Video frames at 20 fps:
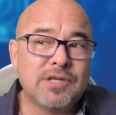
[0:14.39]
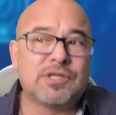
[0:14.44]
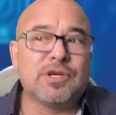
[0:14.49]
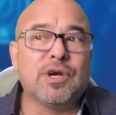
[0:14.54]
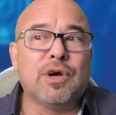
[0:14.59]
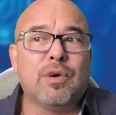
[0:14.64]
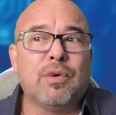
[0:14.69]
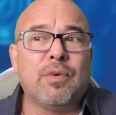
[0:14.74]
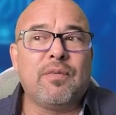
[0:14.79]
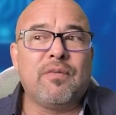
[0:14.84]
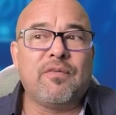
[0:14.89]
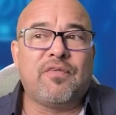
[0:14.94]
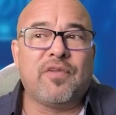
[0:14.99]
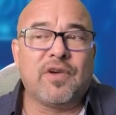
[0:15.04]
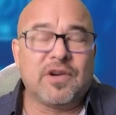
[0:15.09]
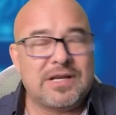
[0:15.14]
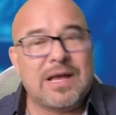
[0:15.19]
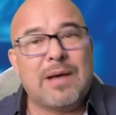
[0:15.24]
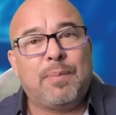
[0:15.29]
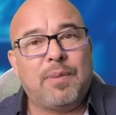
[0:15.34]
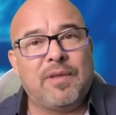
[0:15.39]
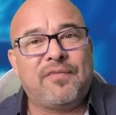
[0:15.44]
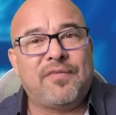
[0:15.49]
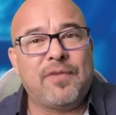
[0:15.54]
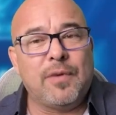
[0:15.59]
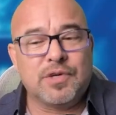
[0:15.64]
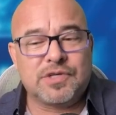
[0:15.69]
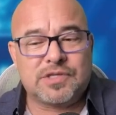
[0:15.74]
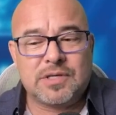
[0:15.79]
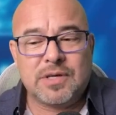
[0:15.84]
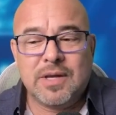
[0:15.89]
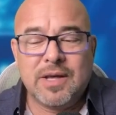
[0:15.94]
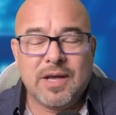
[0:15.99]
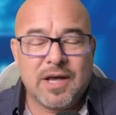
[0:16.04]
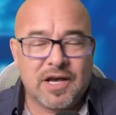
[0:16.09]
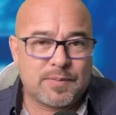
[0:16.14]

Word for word: So, for example, if it was